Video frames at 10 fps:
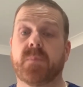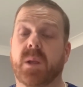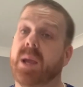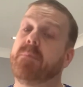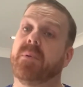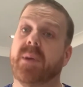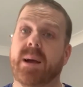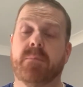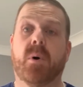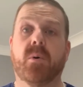Yeah, but they
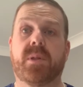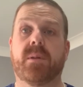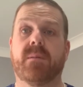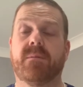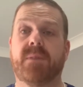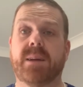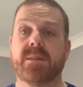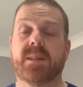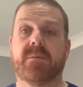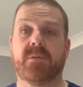are both very
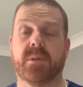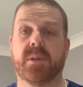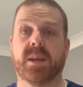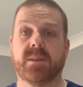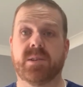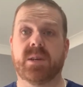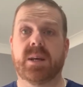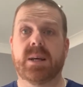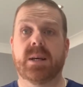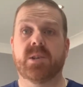different things.
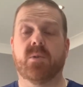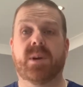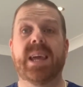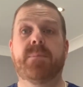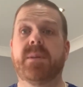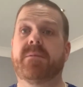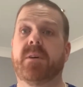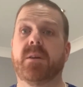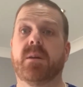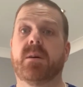So keep it
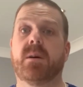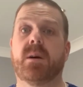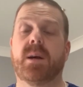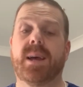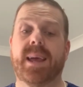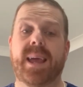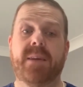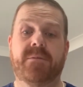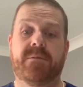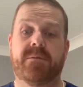fun.
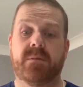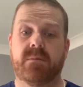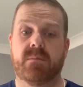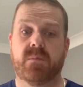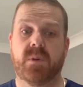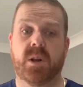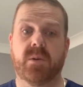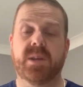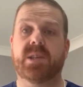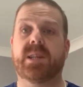If
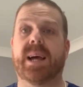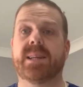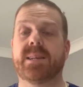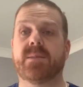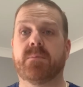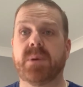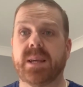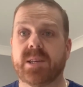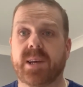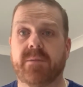you're starting to beat
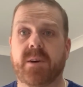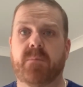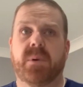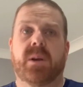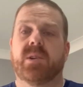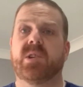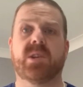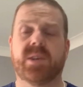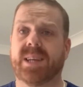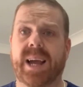yourself up because you
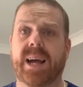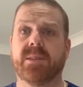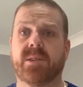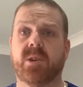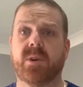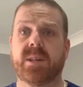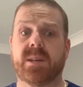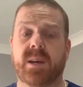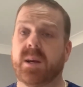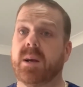just can't do it,
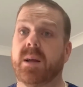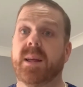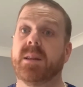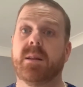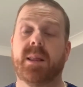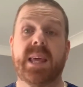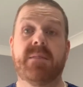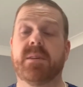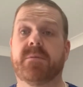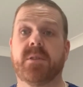then leave
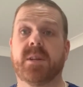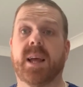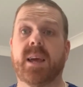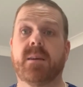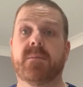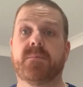it for the day,